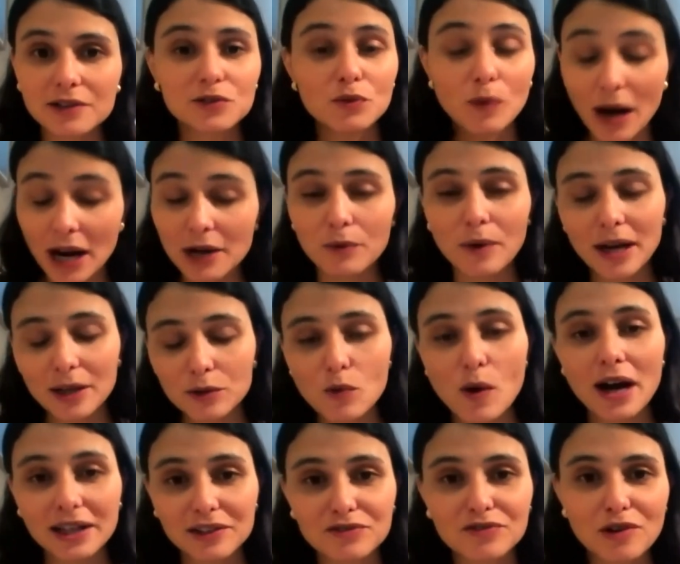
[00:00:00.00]
dry red
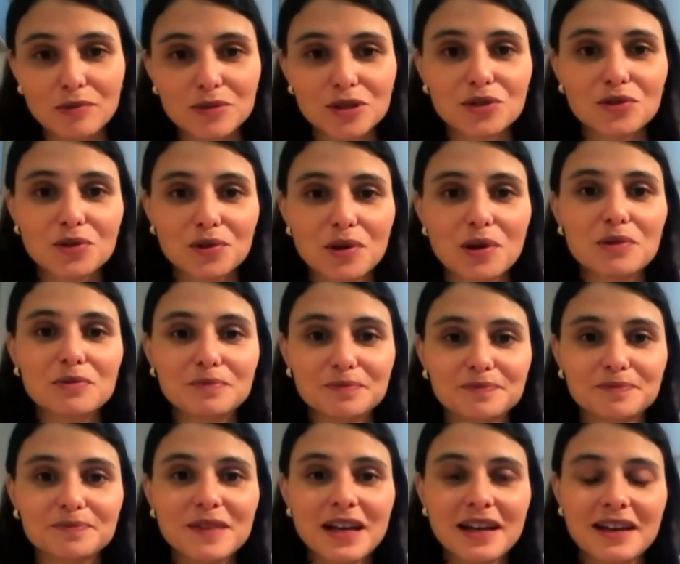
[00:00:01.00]
wine from the Douro.
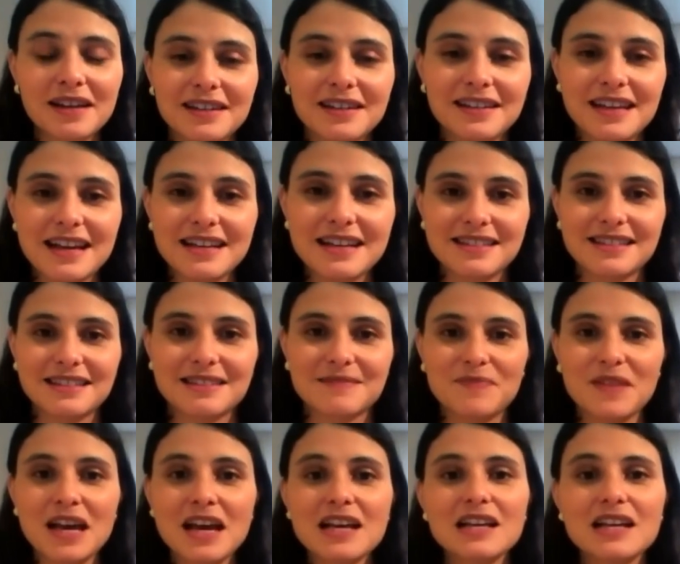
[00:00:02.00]

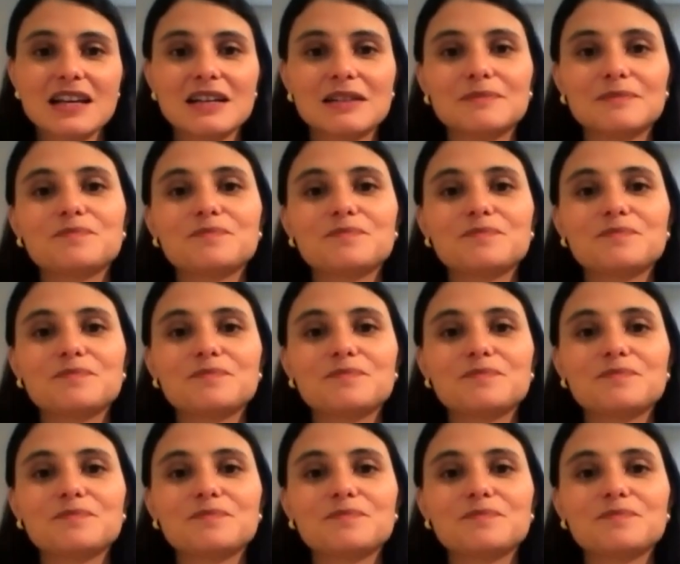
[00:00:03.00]
Okay, we have